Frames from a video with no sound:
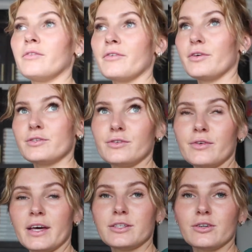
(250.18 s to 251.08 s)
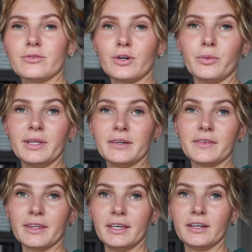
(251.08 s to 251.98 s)
For those of you that don't know, we live
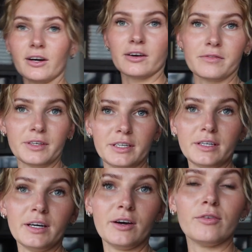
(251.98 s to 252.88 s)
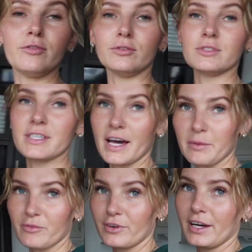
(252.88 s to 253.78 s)
in the RV full time
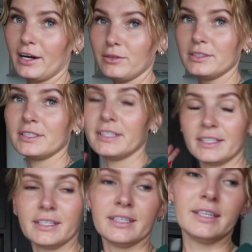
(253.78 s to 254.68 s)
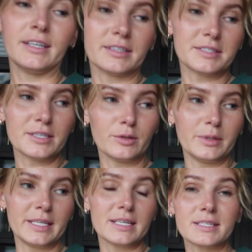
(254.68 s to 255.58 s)
for now until
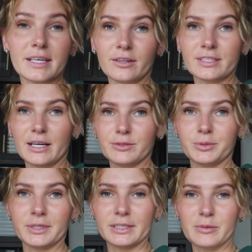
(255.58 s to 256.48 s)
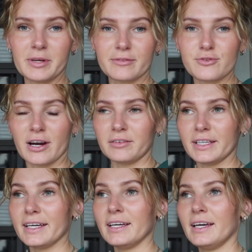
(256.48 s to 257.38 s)
we settle down, doing a little bit of
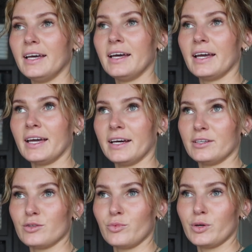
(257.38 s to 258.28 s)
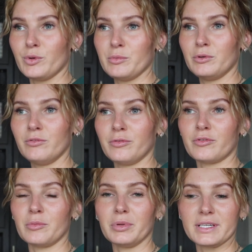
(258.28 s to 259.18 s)
traveling. And when we move
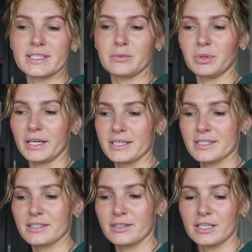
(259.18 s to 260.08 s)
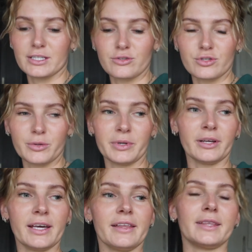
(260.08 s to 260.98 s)
from place to place, that's usually when I'll
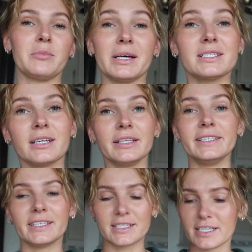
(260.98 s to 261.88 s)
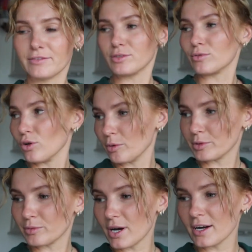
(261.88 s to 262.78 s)
get like the best cleaning, because I have to roll up
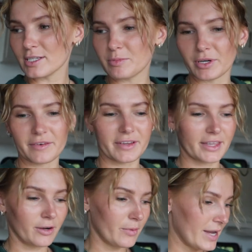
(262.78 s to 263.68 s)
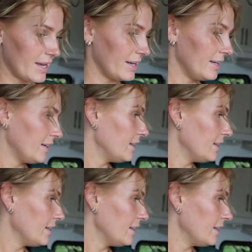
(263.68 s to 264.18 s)
the rugs, put everything away,